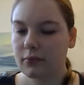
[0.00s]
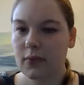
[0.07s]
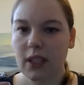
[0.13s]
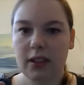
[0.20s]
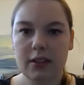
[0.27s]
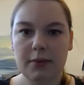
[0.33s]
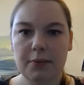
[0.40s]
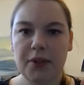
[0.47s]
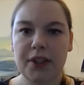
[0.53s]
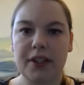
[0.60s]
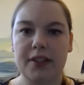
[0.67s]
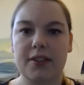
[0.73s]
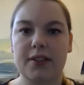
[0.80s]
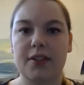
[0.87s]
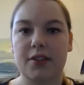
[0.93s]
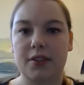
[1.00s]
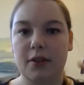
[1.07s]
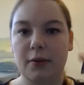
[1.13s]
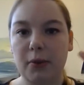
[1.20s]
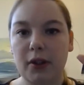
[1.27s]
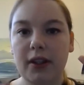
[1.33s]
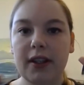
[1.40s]
experience. There's
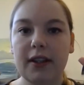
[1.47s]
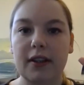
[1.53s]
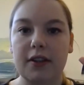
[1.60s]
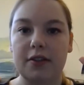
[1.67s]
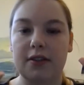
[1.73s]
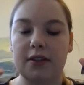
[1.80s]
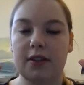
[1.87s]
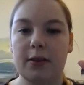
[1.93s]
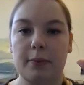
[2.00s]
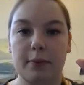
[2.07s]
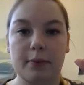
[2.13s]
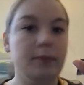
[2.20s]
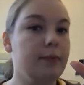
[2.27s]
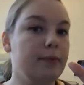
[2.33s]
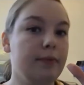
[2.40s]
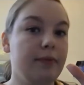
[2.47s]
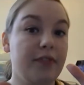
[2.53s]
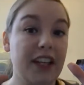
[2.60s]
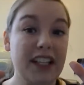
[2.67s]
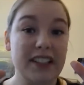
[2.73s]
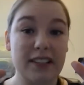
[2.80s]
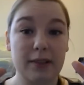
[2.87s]
the bully, there's the
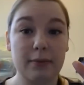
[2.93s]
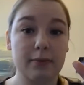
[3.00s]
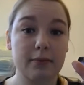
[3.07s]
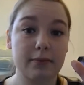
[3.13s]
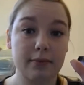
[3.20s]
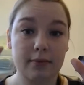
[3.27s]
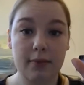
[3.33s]
victim,